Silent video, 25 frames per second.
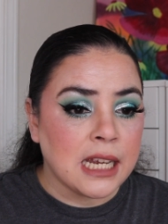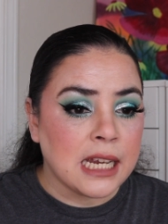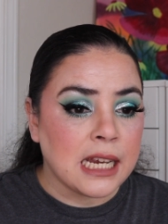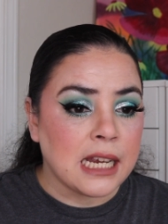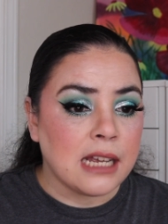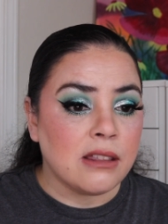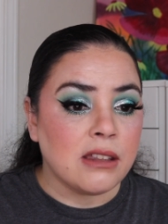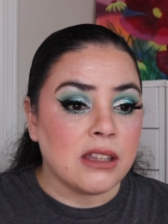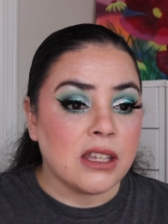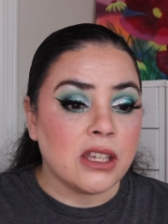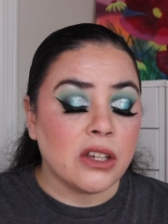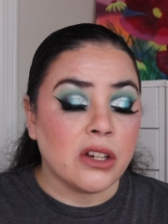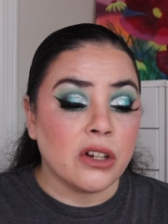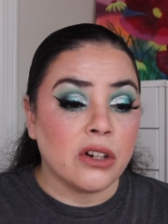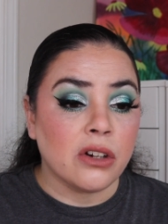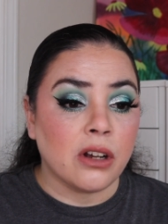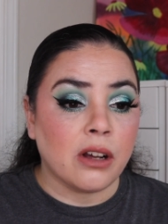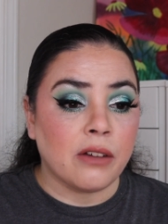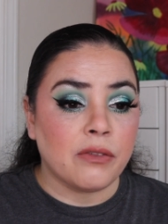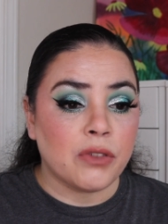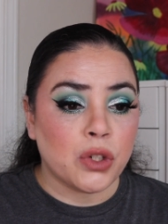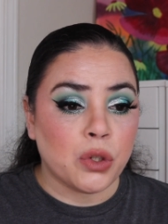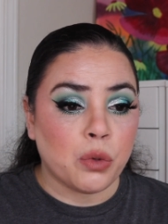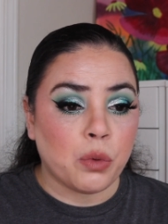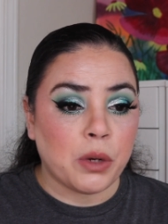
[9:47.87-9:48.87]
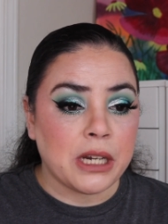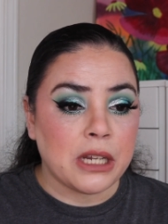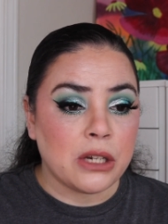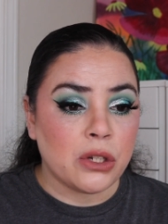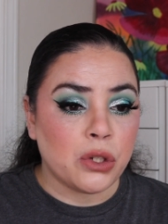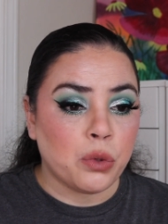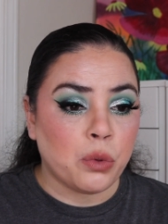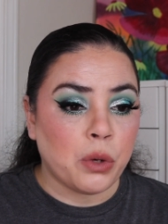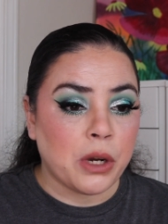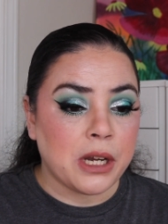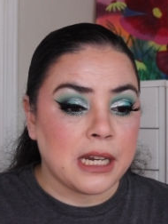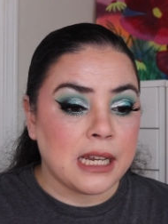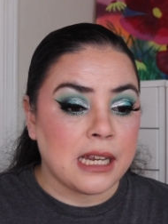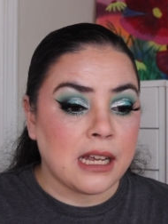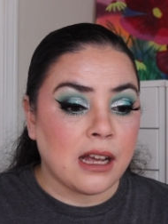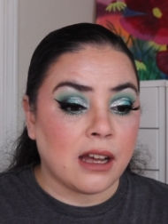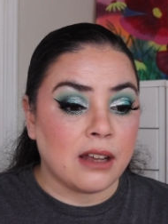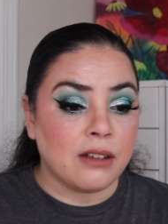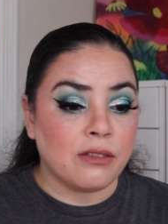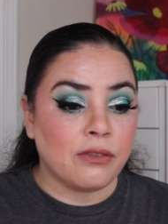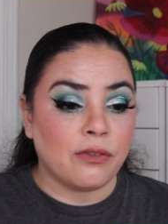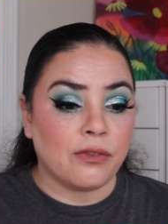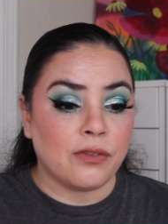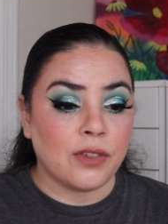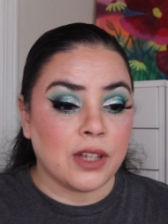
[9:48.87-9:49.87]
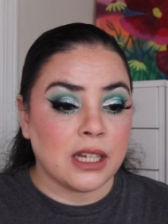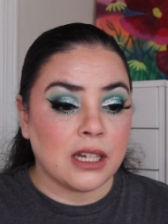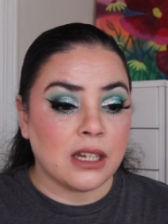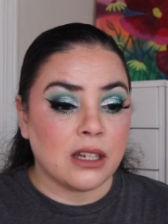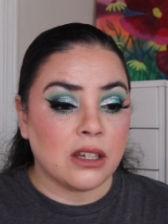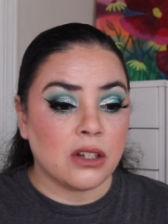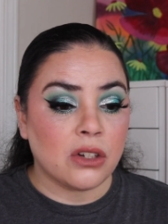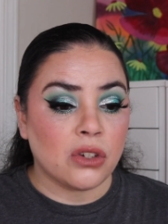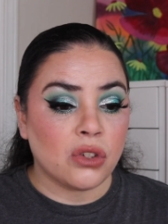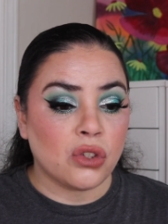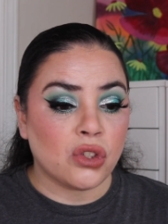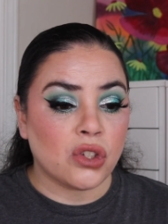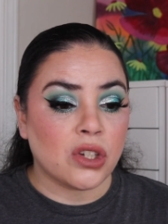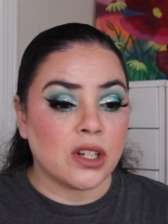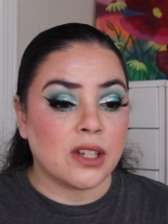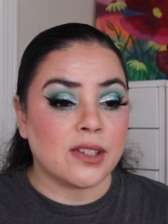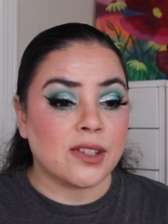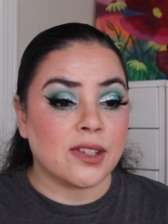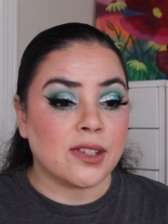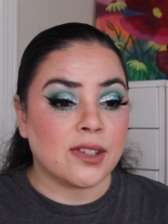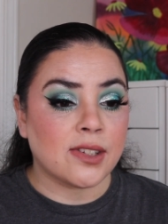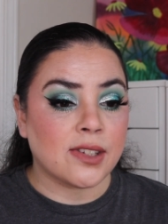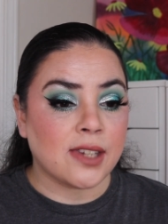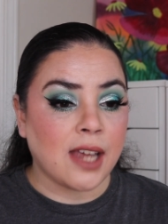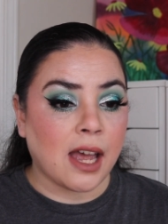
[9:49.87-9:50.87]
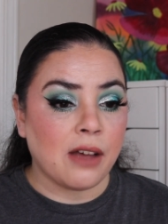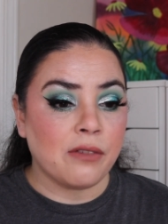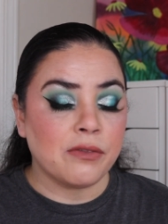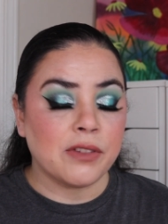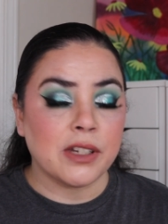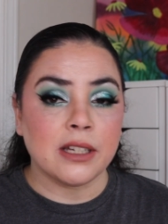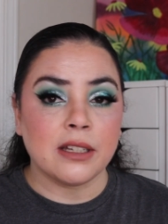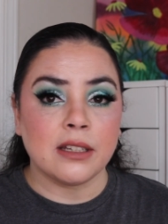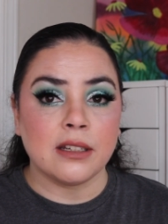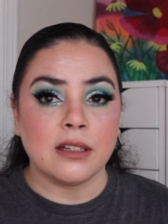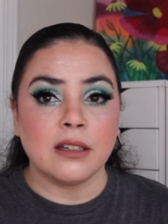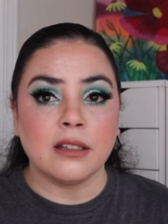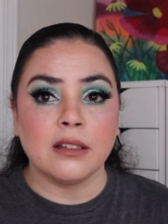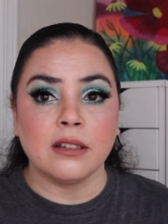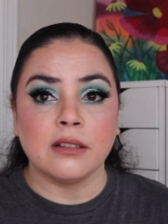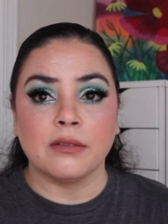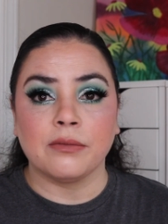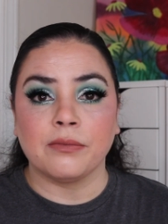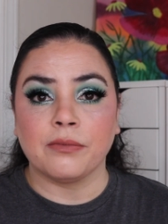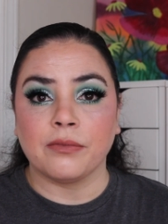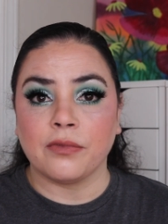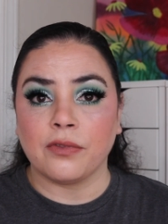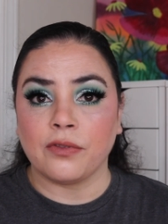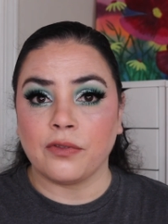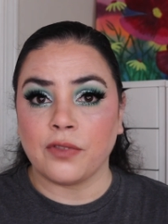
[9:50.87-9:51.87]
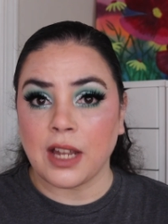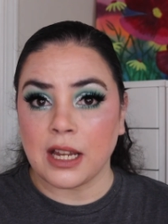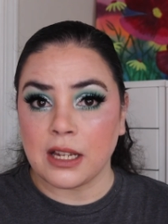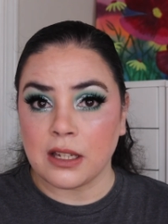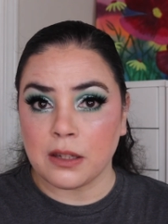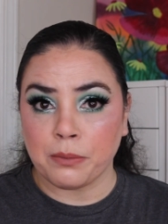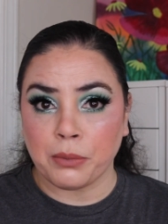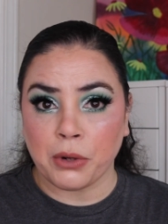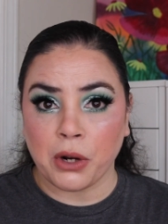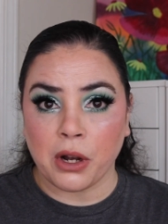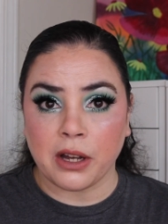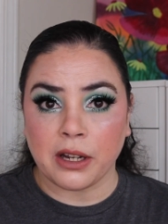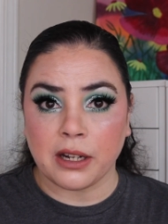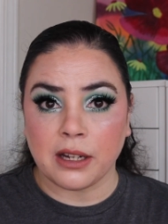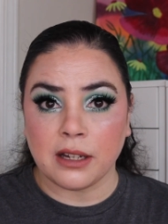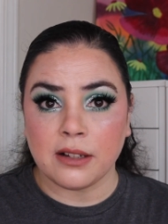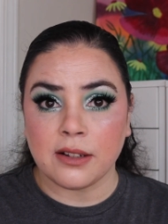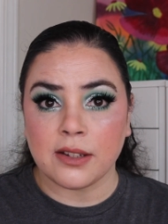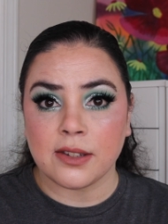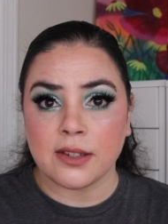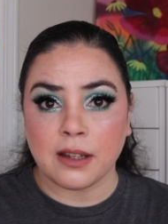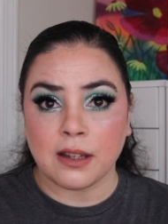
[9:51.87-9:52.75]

In the year of twenty twenty, I finished seven face products